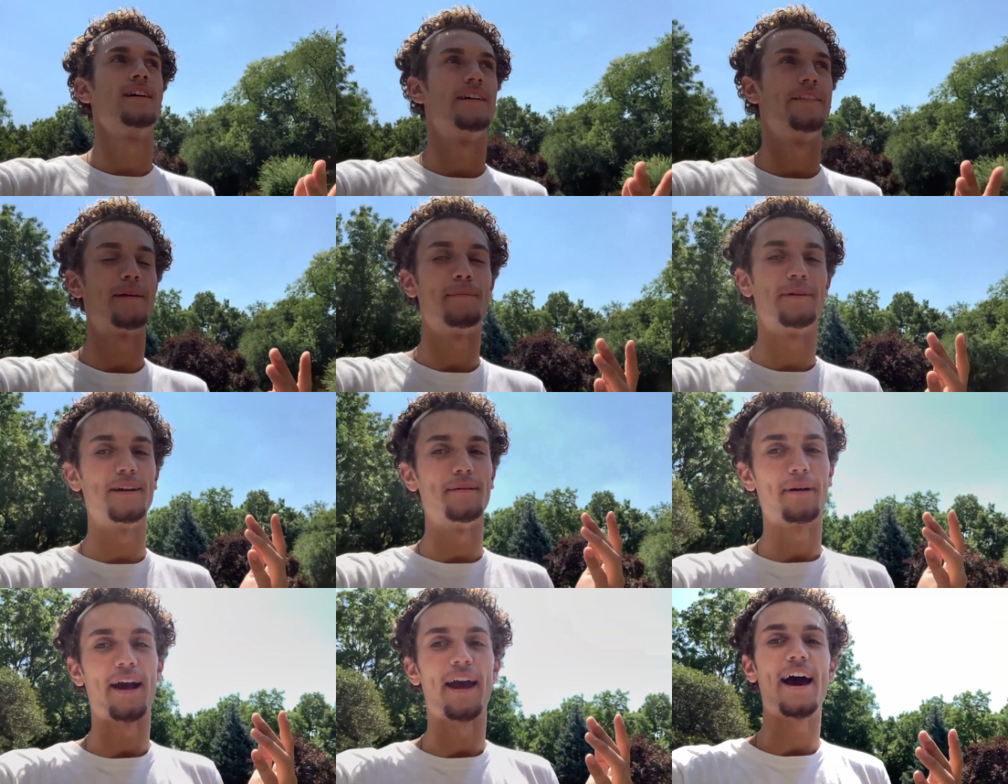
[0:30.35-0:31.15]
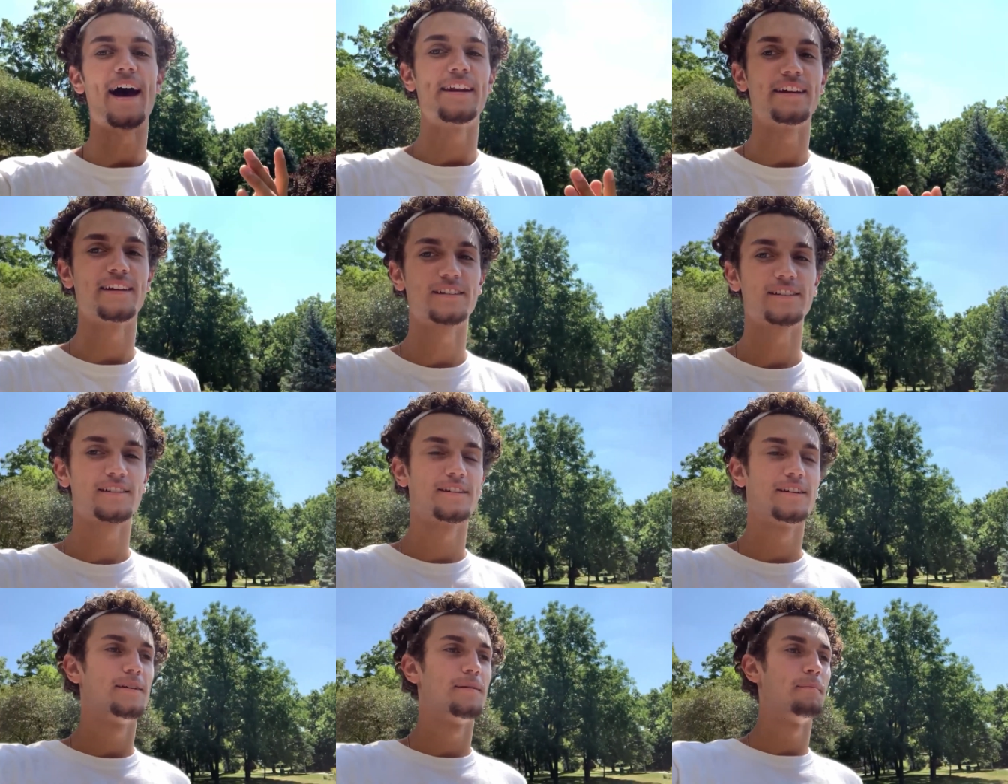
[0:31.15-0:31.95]
They've been in my attic,
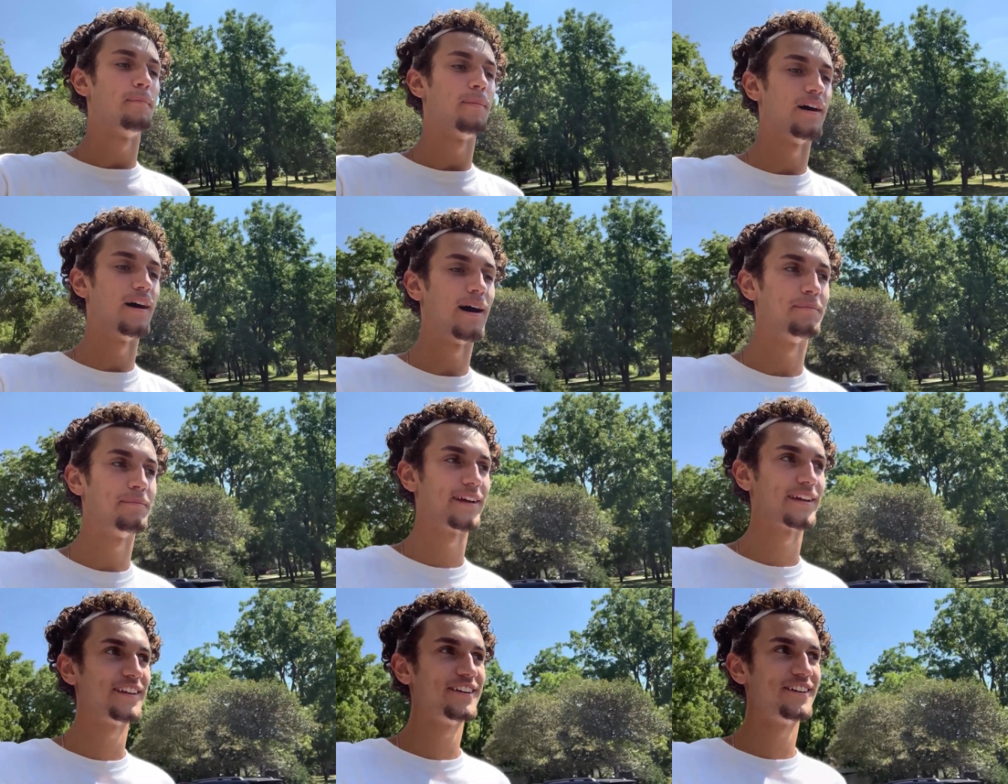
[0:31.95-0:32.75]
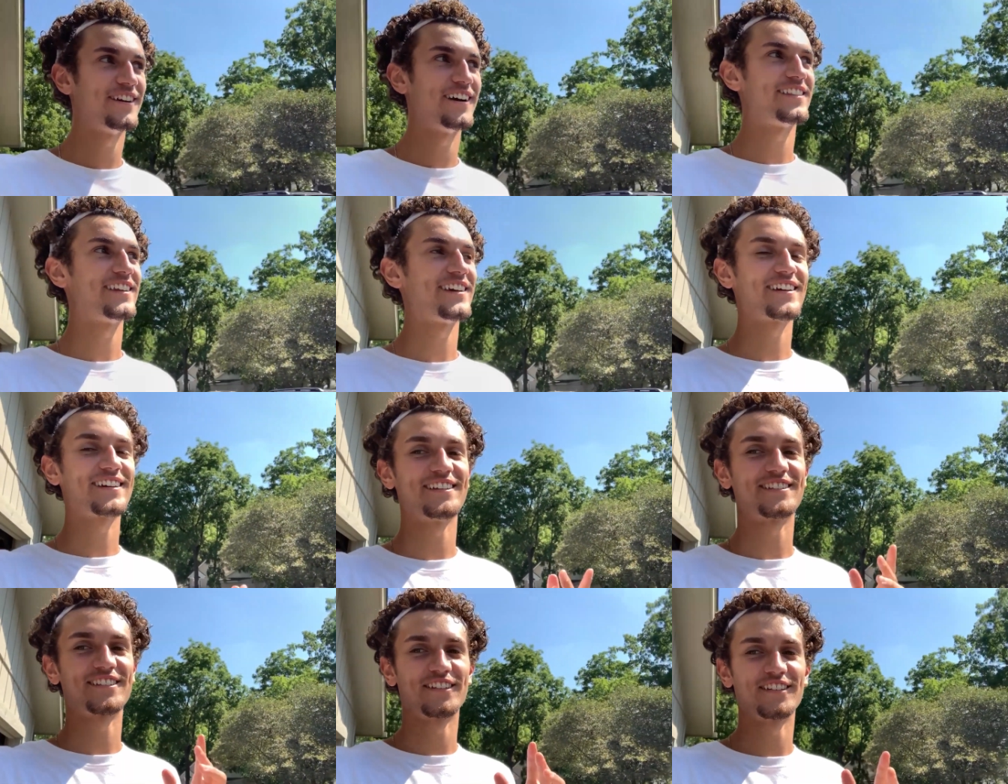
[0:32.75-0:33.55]
but I'm like, you know, I think
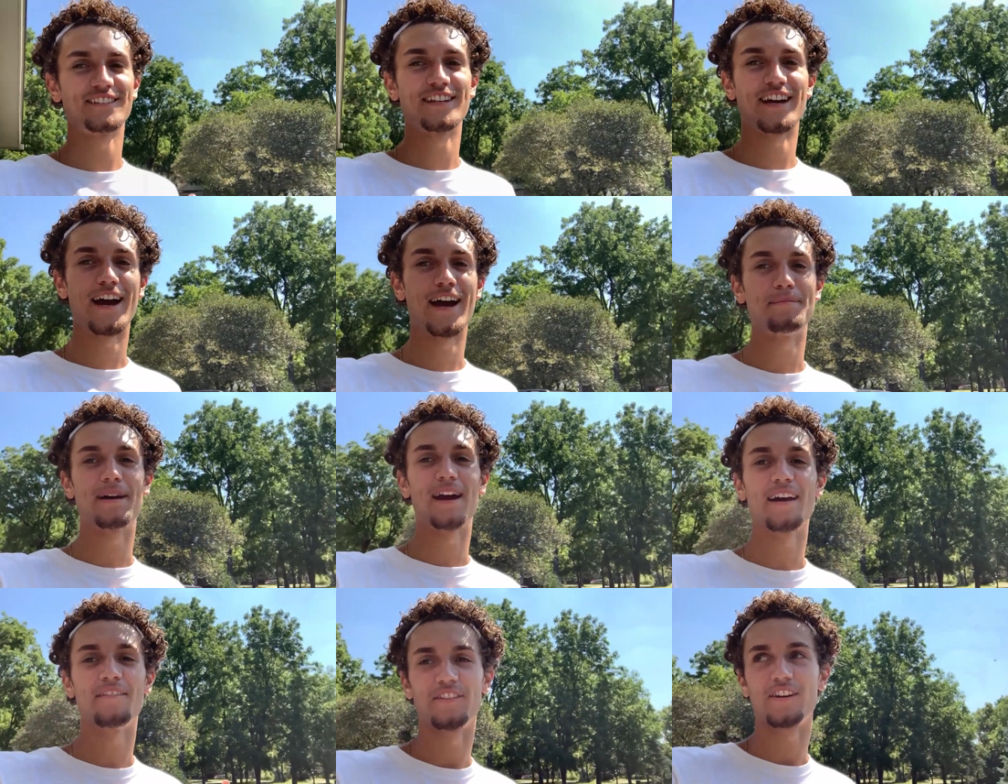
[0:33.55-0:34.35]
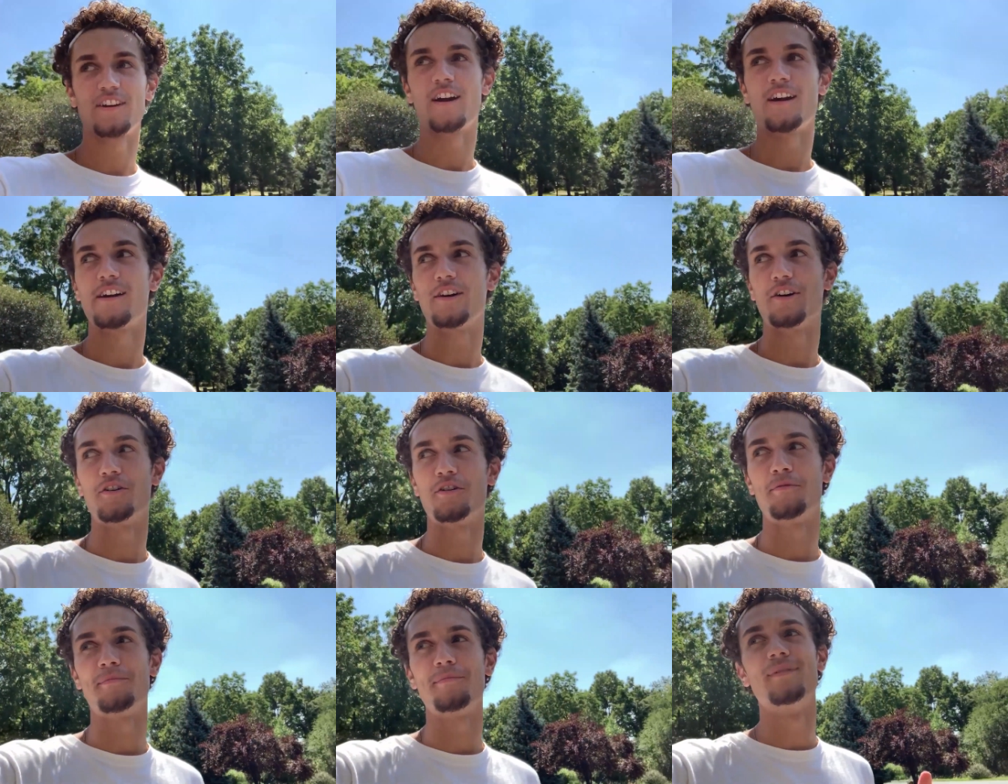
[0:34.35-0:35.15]
it's a good time. I have the car at
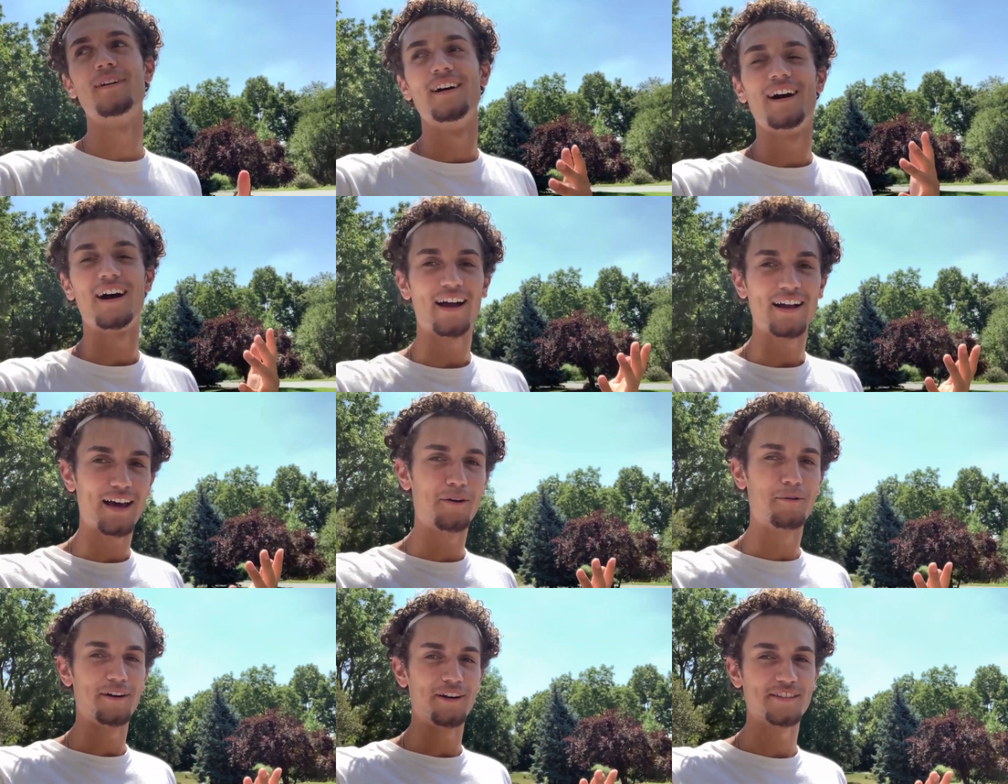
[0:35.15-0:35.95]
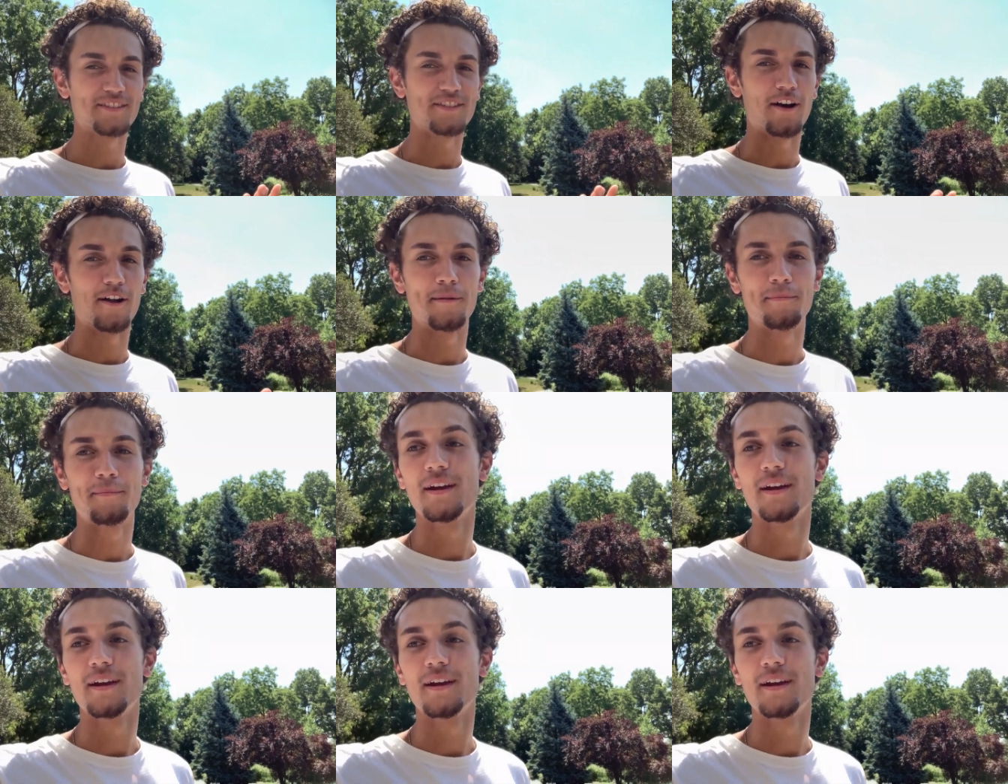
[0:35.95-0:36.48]
home. I kinda wanna install them.